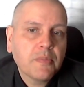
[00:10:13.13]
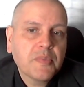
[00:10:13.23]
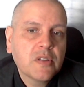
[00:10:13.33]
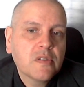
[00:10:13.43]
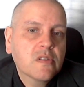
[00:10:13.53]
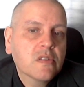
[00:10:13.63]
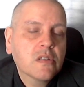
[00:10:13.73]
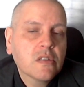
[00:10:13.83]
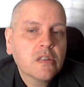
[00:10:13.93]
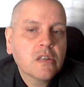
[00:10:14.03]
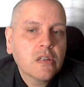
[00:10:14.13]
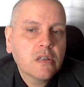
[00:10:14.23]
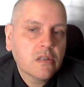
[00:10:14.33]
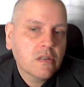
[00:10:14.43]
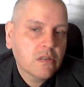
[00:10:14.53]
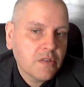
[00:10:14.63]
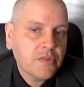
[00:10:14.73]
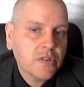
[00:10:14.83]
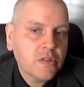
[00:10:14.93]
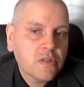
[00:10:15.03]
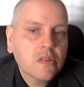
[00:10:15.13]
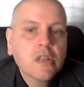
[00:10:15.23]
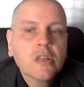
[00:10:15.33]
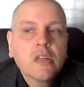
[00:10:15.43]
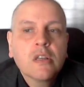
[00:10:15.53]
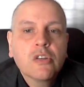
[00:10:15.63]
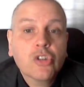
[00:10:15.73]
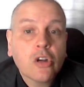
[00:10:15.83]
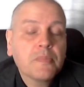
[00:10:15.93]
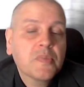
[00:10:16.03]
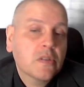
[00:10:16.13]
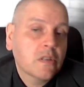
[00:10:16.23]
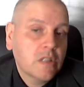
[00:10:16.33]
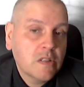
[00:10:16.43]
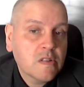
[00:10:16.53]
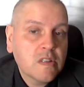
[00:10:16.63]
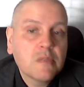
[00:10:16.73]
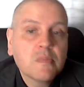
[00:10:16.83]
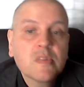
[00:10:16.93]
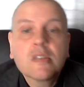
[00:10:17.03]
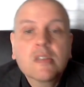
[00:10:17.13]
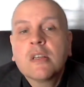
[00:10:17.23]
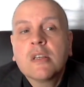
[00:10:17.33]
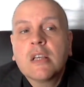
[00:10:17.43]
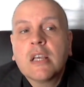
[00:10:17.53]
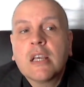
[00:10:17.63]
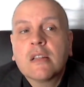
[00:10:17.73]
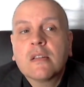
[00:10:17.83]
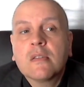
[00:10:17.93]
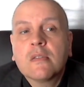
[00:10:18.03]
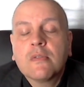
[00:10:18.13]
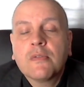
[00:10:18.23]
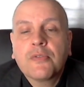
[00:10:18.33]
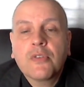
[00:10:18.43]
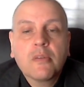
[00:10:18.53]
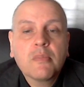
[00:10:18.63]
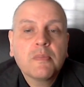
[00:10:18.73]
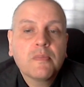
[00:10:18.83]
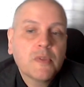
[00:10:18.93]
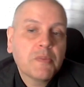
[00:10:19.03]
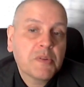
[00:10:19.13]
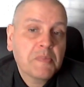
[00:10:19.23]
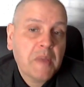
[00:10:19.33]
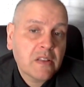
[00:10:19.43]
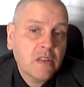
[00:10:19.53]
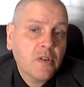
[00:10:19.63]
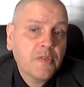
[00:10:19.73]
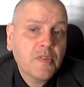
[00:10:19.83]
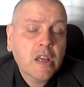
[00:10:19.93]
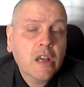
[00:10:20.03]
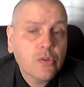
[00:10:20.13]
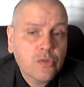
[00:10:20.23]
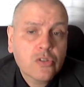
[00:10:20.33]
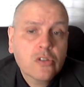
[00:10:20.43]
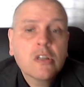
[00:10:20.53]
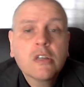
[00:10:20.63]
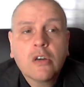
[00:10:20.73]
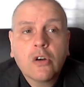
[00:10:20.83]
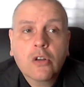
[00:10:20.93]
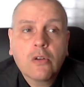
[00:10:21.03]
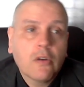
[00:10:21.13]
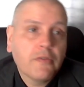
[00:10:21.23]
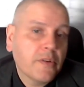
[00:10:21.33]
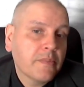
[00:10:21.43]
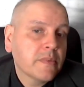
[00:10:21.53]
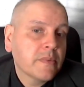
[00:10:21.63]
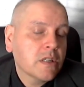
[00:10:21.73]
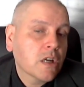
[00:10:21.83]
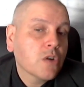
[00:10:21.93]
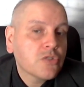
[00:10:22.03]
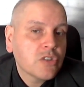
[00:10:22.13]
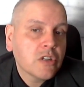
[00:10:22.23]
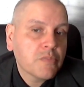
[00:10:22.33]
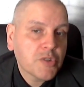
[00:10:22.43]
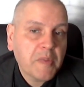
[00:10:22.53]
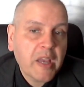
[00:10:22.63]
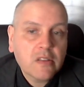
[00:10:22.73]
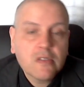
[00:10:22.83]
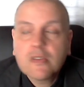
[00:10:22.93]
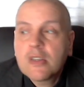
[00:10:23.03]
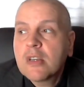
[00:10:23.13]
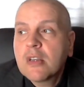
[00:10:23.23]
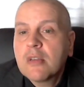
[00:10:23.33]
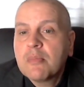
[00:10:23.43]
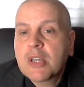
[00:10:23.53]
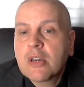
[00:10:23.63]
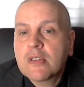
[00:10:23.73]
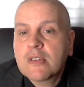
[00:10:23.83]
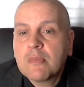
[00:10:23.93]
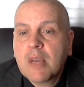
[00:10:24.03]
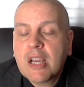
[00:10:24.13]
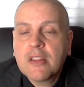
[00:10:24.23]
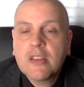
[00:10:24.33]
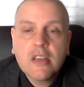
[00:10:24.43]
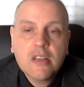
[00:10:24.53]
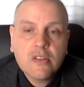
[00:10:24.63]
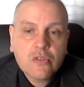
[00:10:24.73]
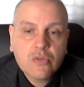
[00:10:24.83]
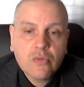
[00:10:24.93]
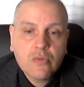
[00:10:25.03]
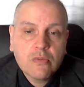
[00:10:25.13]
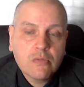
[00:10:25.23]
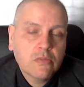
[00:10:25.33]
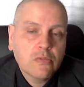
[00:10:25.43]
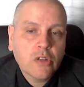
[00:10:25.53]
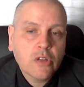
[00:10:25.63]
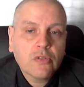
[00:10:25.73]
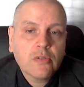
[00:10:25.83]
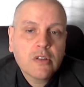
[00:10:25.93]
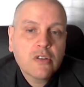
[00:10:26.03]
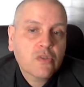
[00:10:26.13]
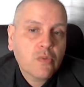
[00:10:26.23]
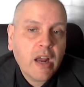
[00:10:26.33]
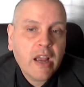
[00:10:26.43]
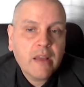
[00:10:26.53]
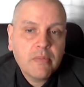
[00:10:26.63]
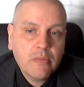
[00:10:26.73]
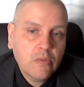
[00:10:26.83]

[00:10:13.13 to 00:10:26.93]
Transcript: these different shops, these teams, and from the perspective of the coach, or from a coaching perspective, because my idea is to not only describe